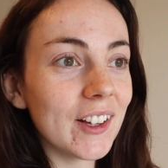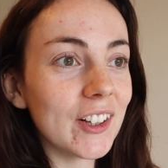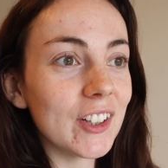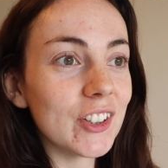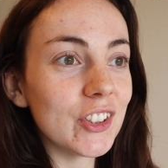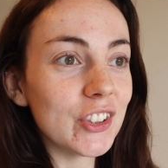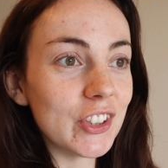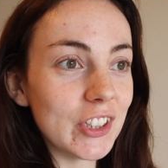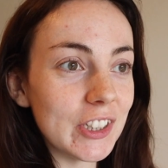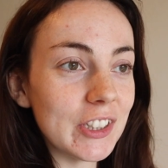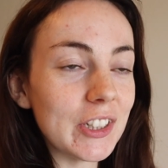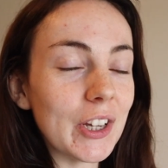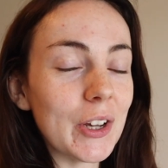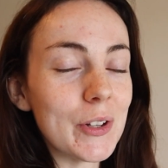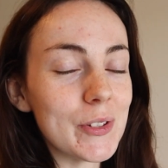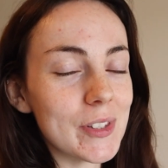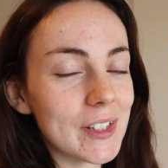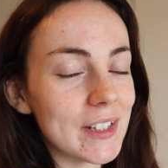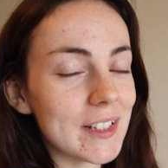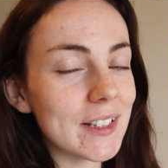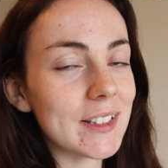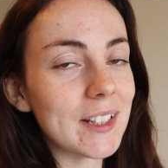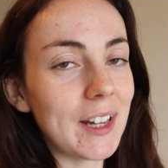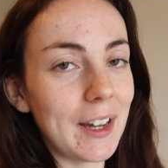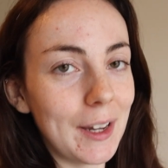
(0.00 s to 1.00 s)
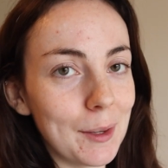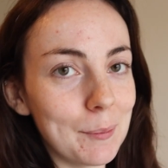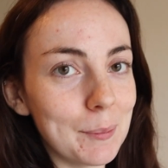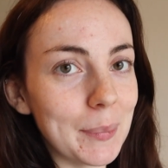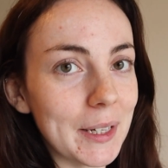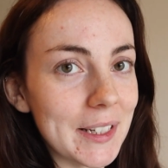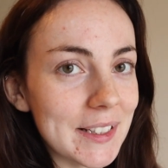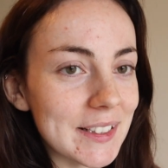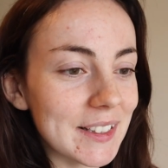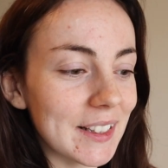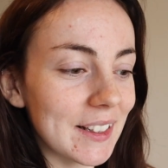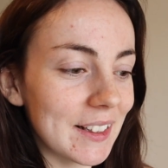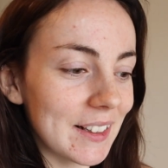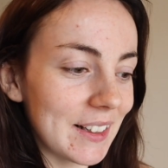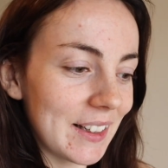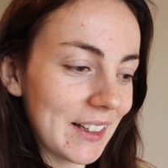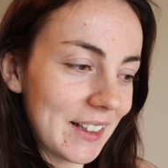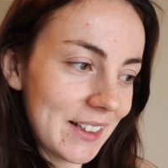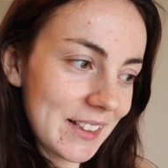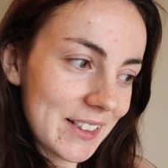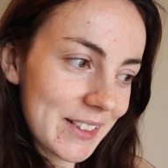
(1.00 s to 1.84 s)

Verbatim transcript: she knows it's time basically,